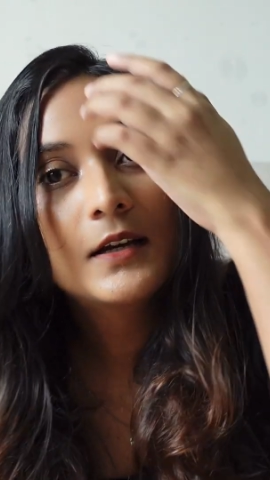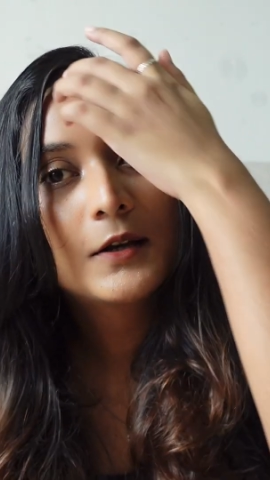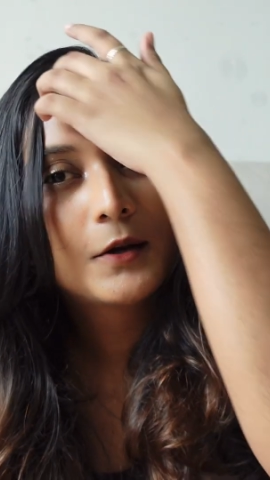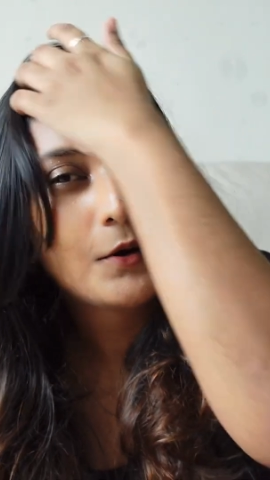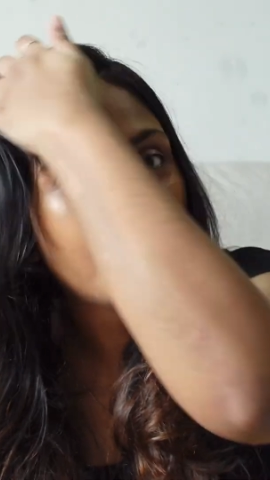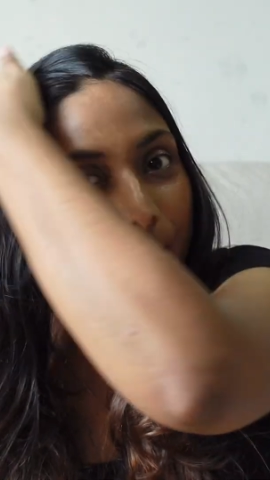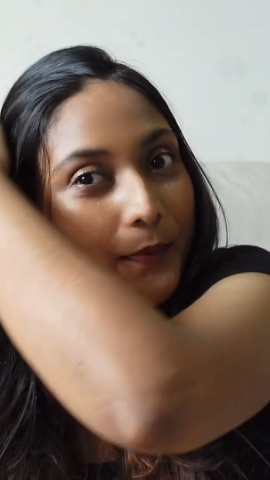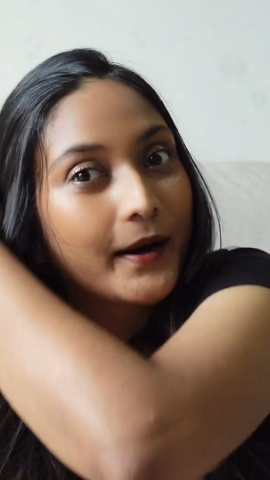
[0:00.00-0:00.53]

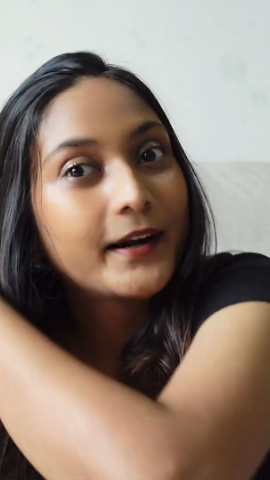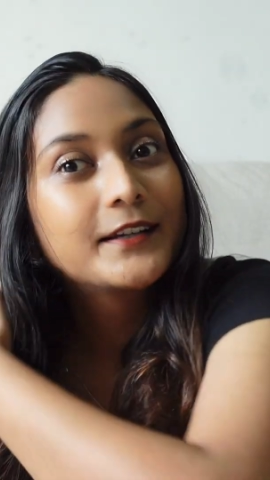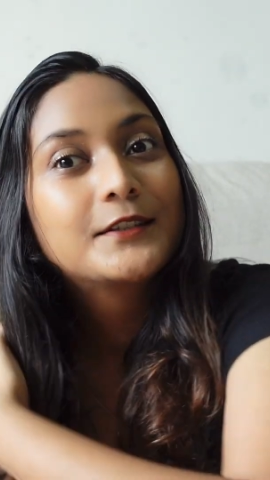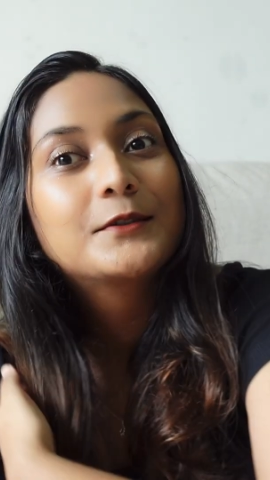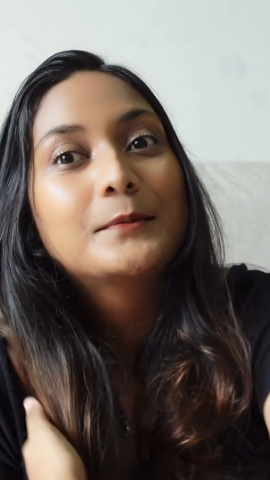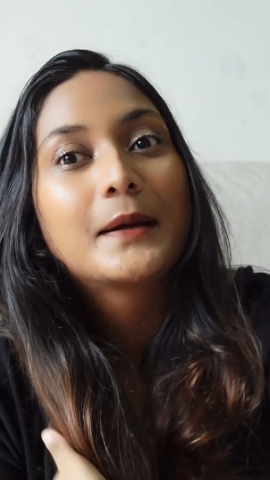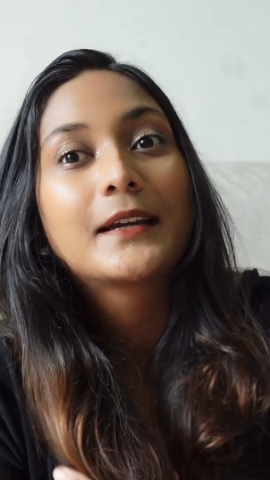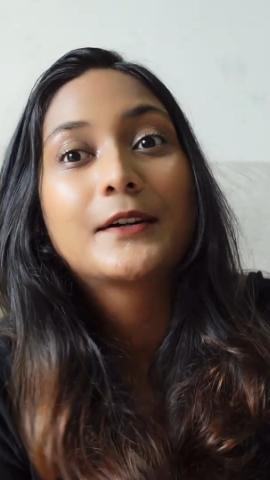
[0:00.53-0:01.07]
compared
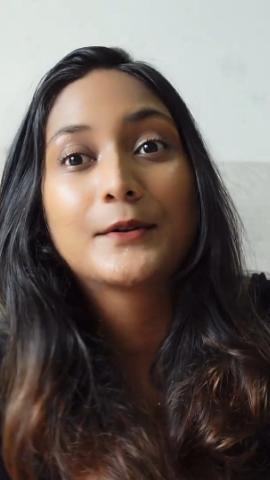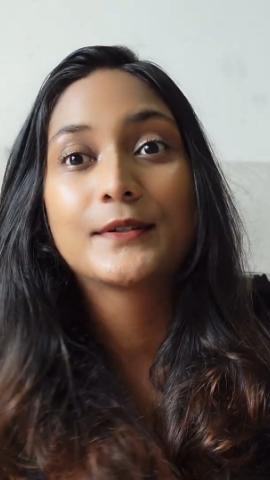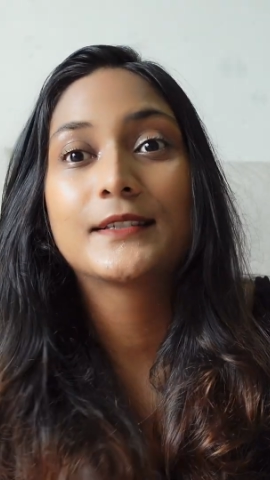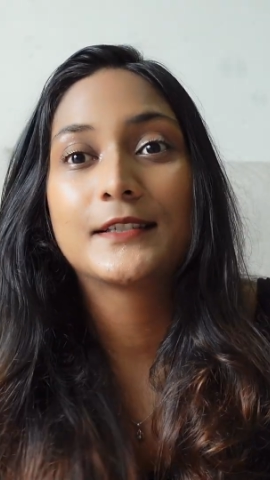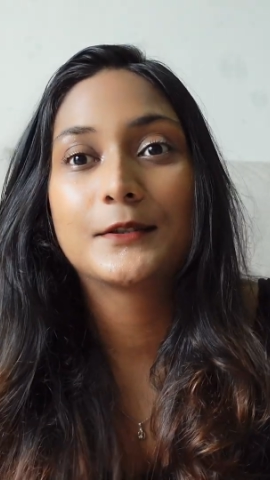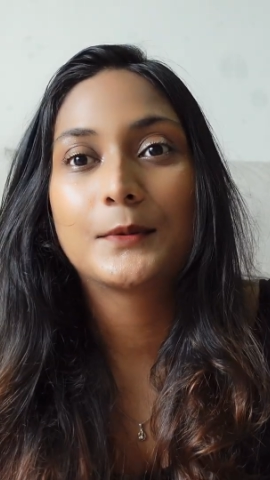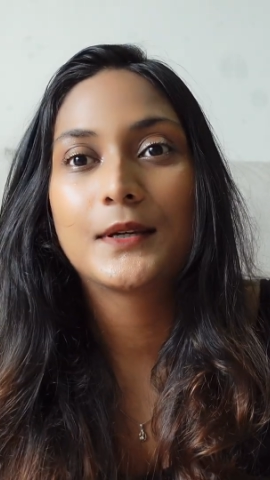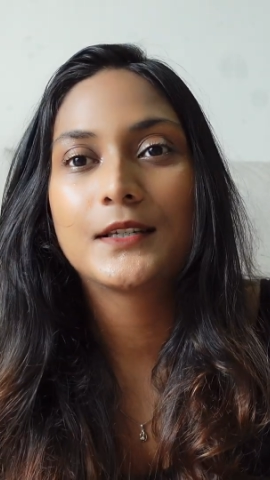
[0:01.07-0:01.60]
to my current
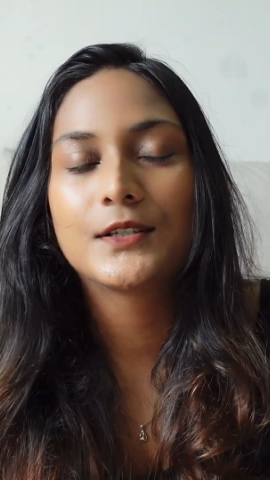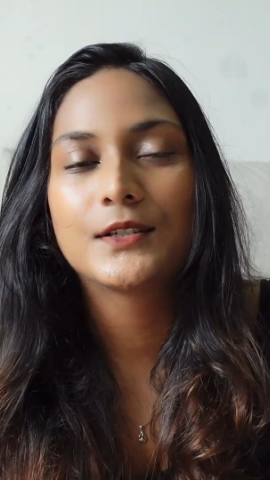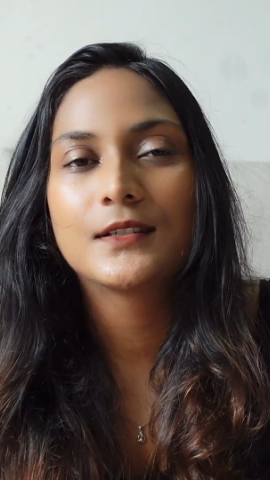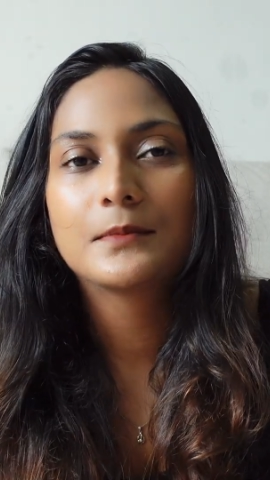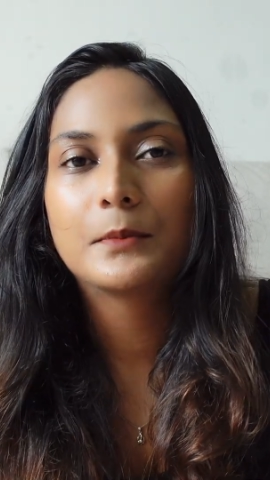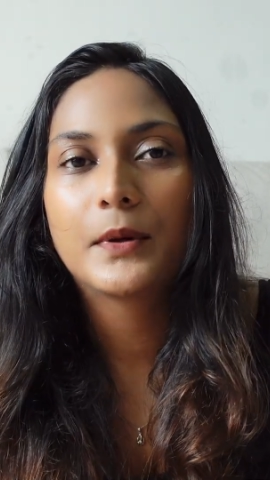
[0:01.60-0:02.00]
situation.